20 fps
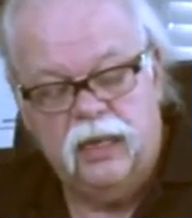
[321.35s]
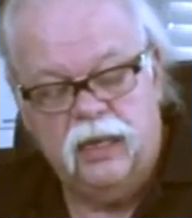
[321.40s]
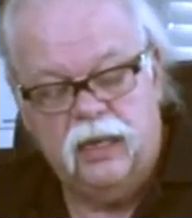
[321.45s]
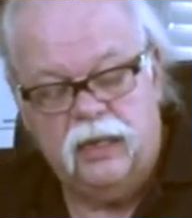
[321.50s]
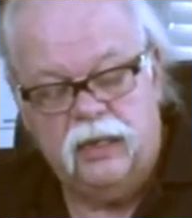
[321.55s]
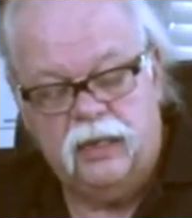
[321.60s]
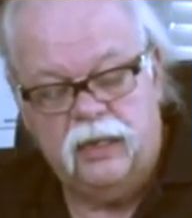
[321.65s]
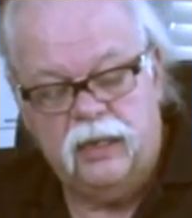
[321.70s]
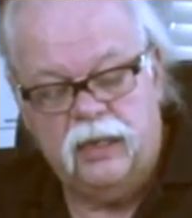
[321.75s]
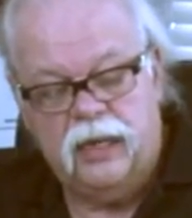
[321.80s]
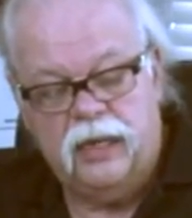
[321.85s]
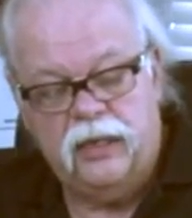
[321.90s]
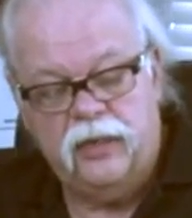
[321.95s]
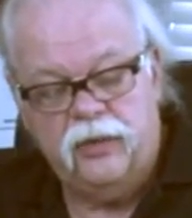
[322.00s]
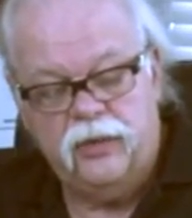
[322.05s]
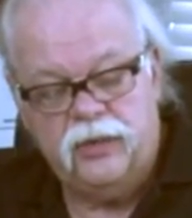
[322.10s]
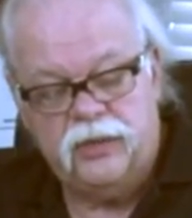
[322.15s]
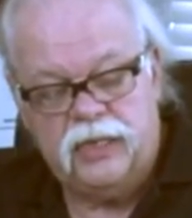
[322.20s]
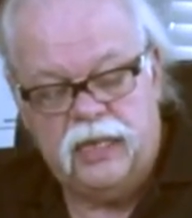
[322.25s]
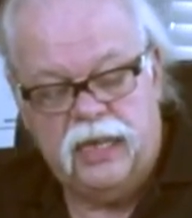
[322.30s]
I
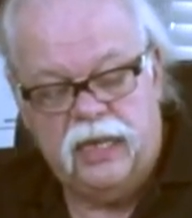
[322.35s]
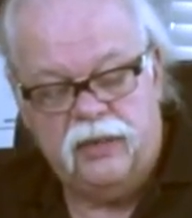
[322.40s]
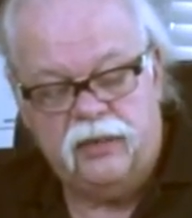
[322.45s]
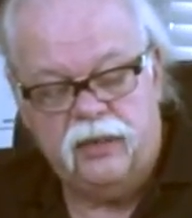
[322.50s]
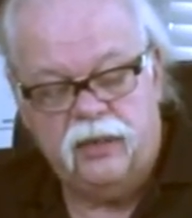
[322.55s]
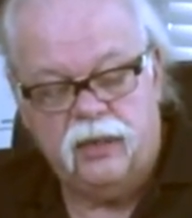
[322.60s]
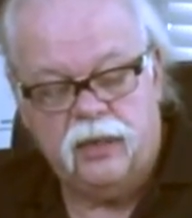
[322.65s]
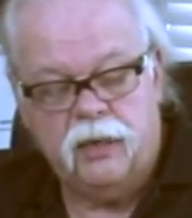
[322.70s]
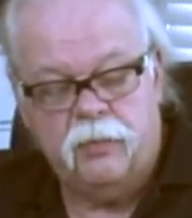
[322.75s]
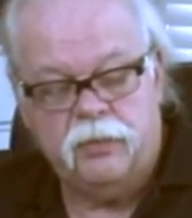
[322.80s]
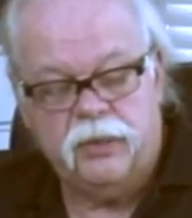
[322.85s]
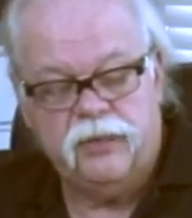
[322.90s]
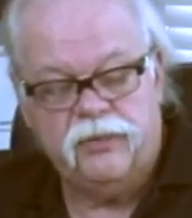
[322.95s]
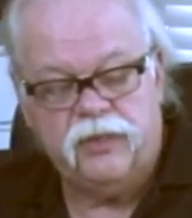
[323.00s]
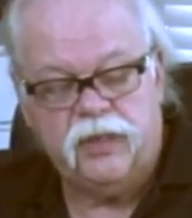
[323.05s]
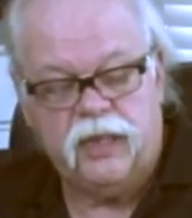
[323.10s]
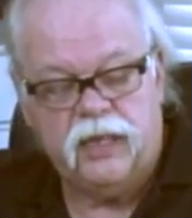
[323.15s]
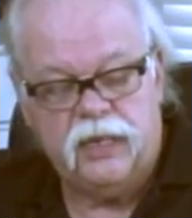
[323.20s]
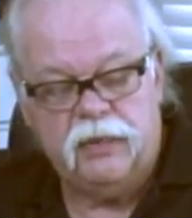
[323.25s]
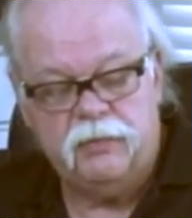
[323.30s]
used that a couple of
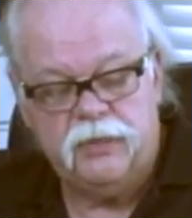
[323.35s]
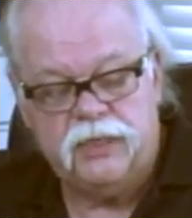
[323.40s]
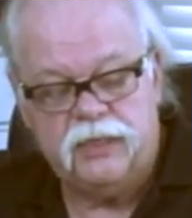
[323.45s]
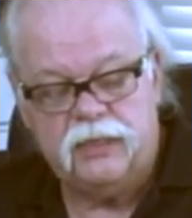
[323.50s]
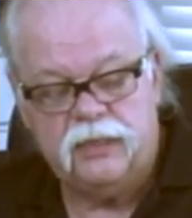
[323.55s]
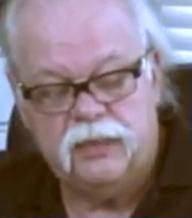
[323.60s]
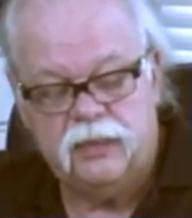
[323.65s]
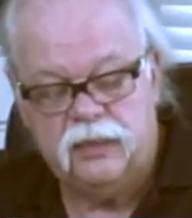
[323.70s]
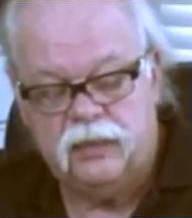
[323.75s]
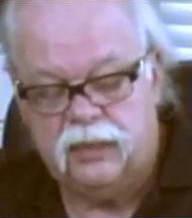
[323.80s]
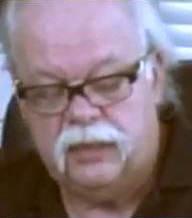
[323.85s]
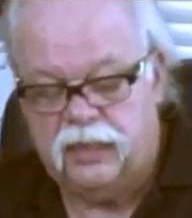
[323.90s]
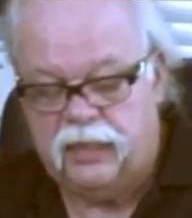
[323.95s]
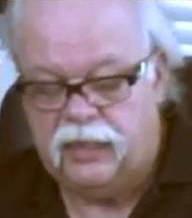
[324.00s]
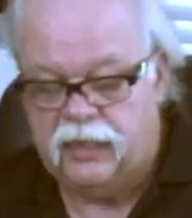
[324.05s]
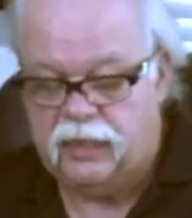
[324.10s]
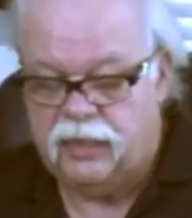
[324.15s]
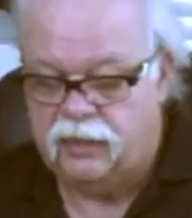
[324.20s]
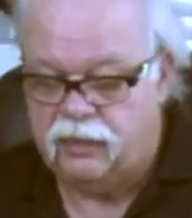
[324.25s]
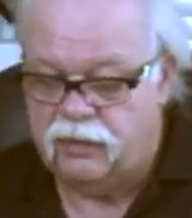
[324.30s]
times
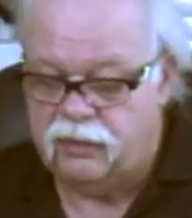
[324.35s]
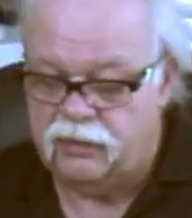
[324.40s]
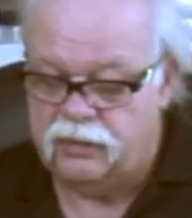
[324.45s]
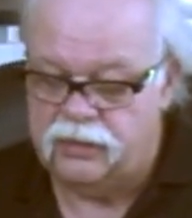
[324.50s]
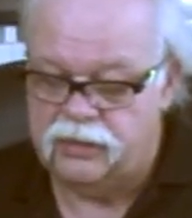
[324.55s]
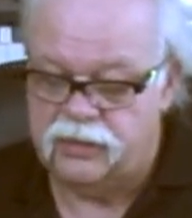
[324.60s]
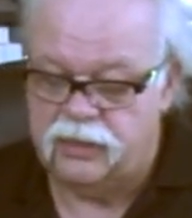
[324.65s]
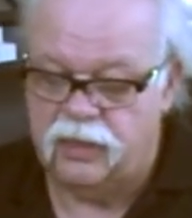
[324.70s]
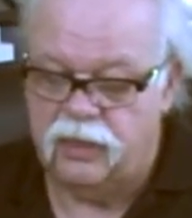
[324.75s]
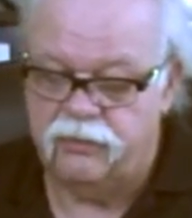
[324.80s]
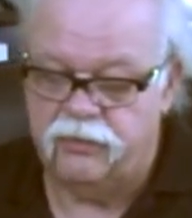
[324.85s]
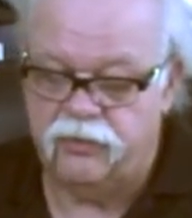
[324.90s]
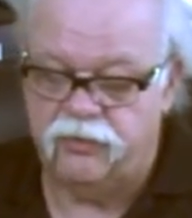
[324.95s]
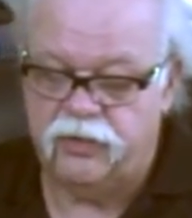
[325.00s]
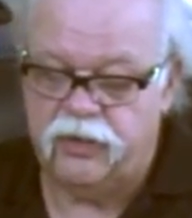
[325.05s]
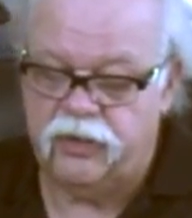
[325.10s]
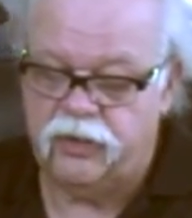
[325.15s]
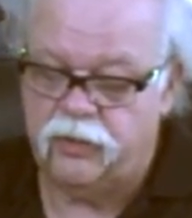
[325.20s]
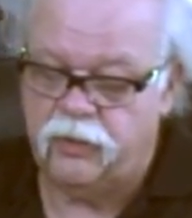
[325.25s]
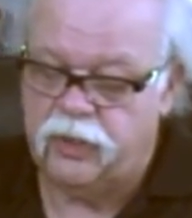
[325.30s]
and discovered
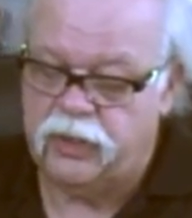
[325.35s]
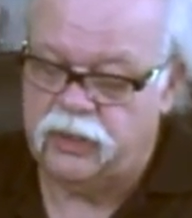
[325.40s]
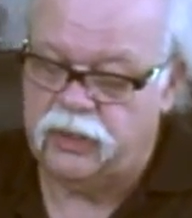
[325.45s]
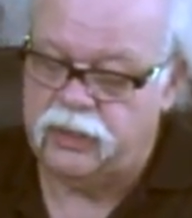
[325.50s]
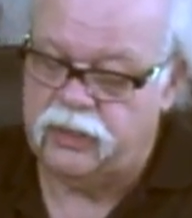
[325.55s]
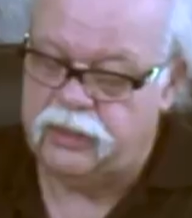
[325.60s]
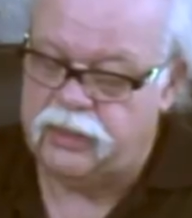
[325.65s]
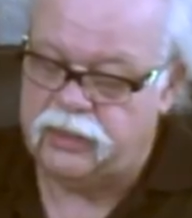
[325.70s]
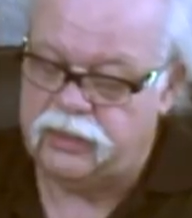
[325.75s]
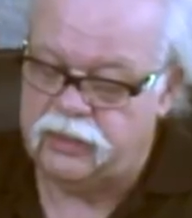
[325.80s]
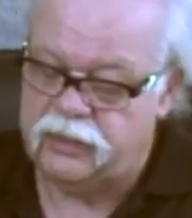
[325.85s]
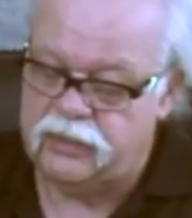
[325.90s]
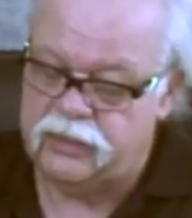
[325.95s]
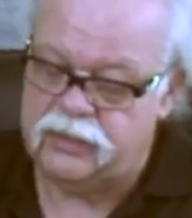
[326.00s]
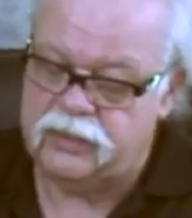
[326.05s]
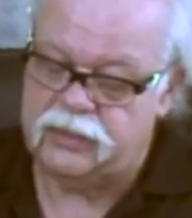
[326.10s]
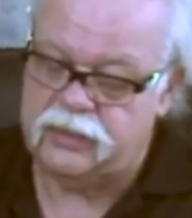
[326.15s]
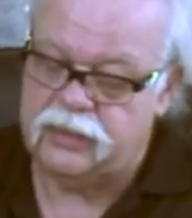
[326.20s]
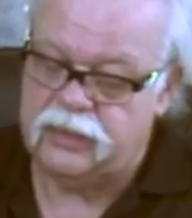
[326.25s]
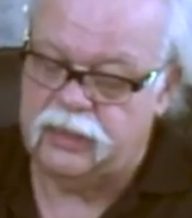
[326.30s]
very quickly that
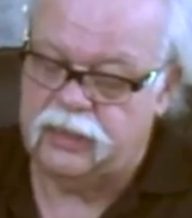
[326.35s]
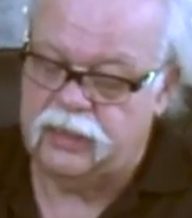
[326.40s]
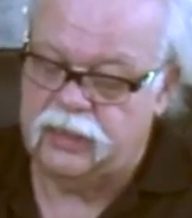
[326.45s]
this